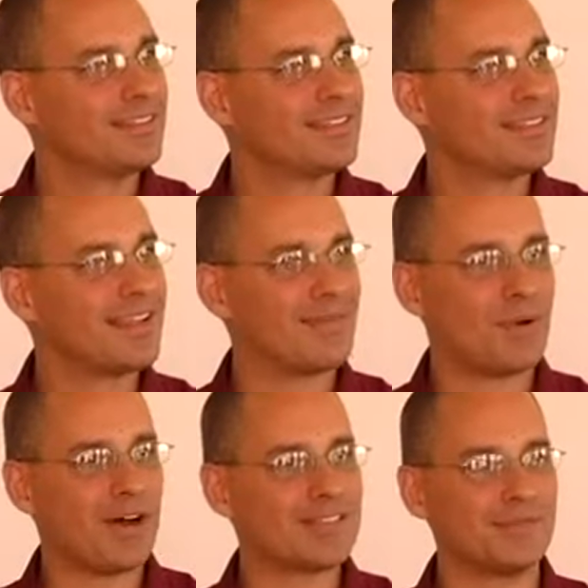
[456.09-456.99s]
It's not
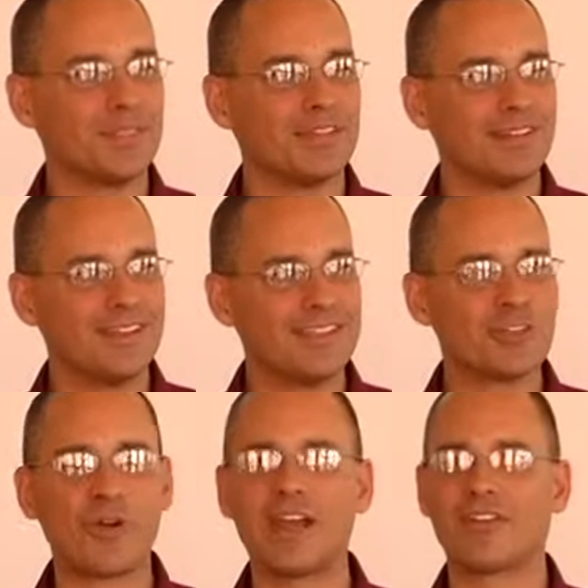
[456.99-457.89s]
possible. It's
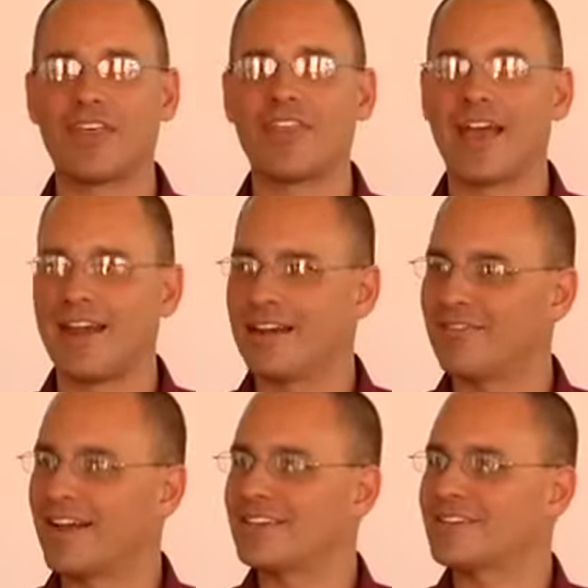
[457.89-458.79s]
greater than that. And
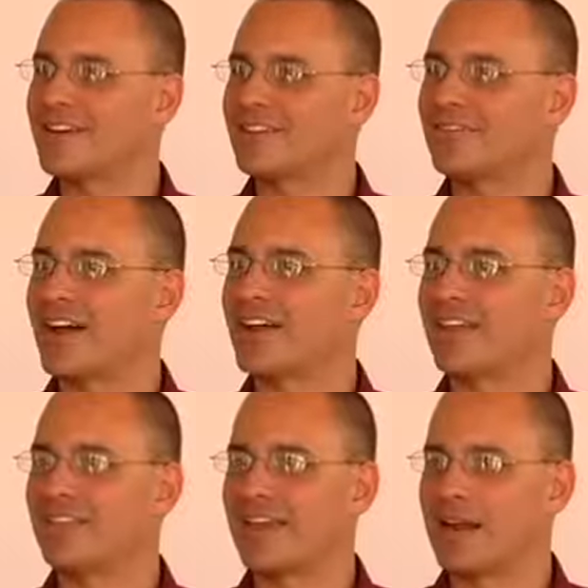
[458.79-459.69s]
if I start defining
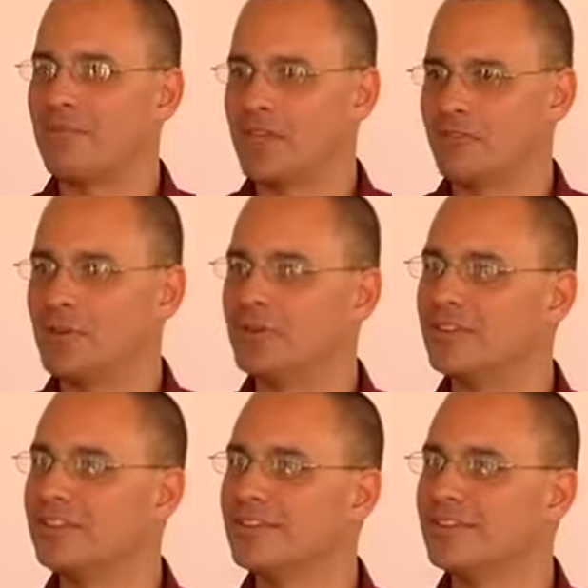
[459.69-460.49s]
it, then I'm being rude.